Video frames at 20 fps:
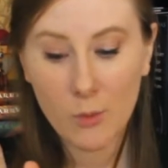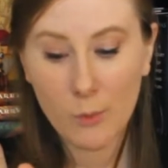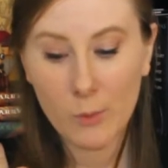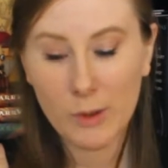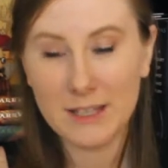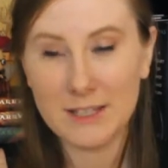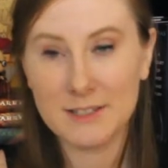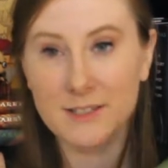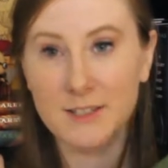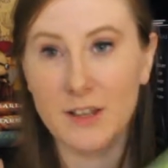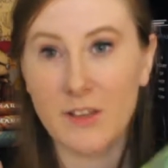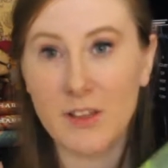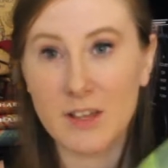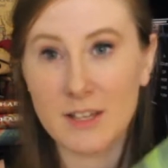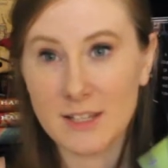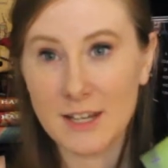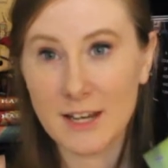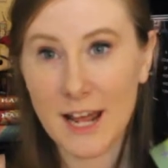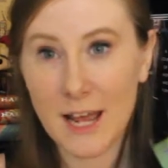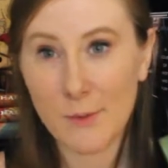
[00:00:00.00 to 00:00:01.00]
We listened to
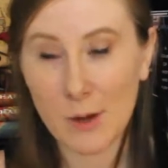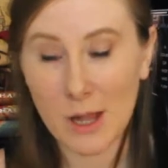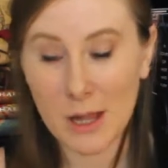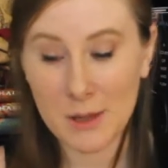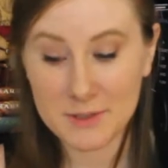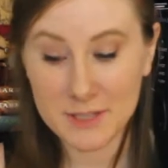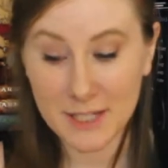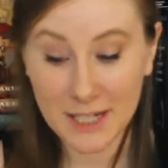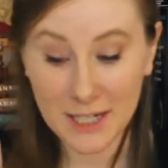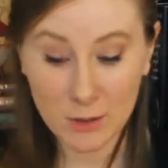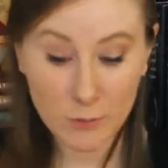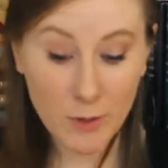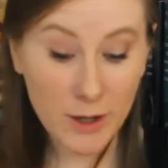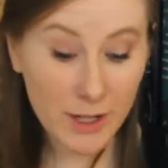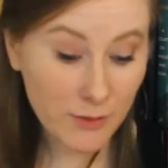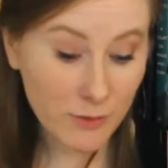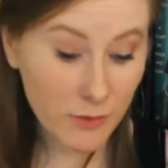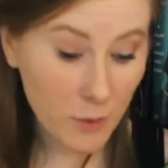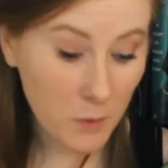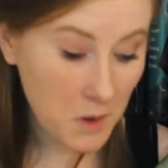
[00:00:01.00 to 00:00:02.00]
this today while I was getting
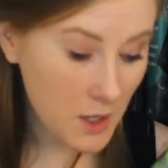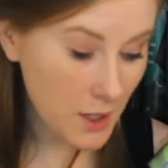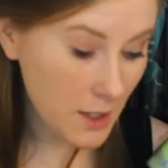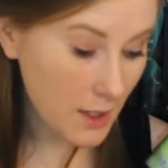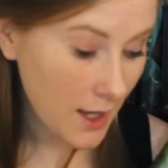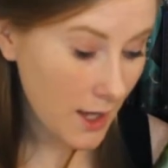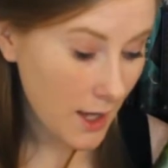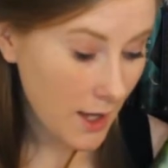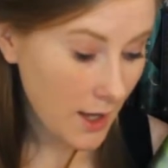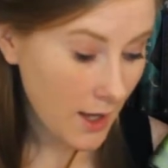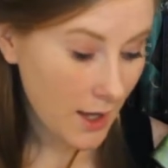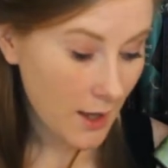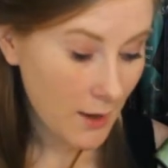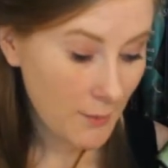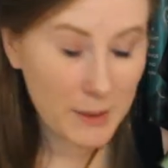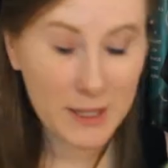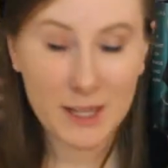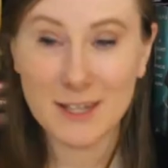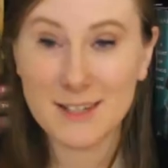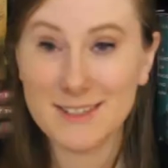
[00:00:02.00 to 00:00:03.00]
ready for work
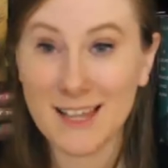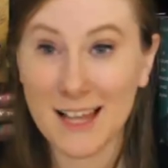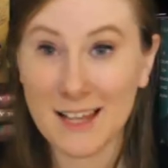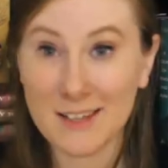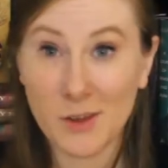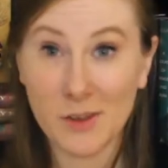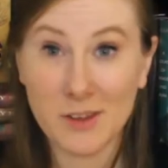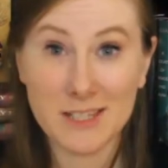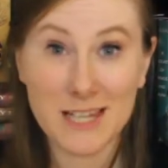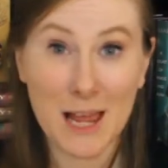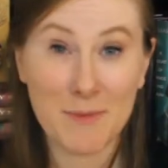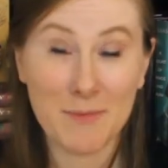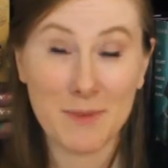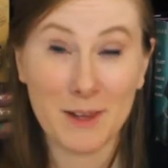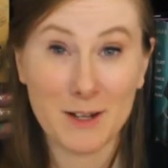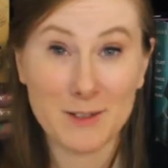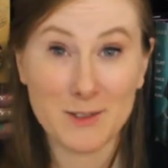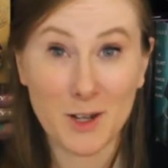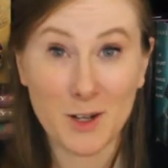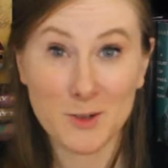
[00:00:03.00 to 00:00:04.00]
because that's the only time that
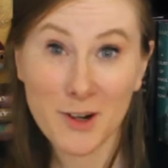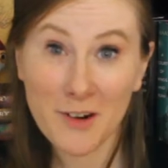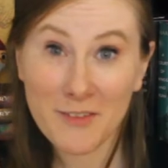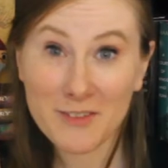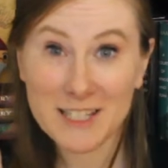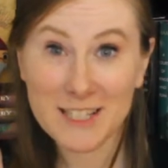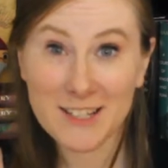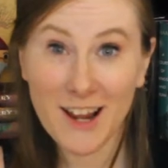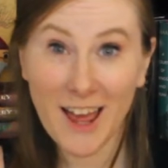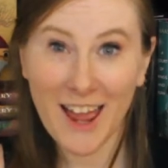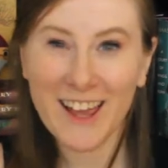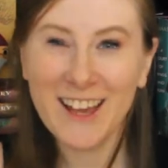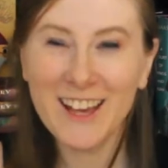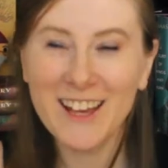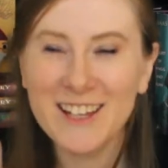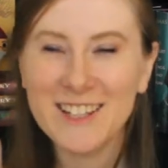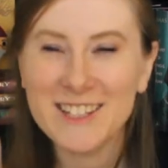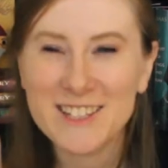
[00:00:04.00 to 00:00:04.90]
I saw Trevor today.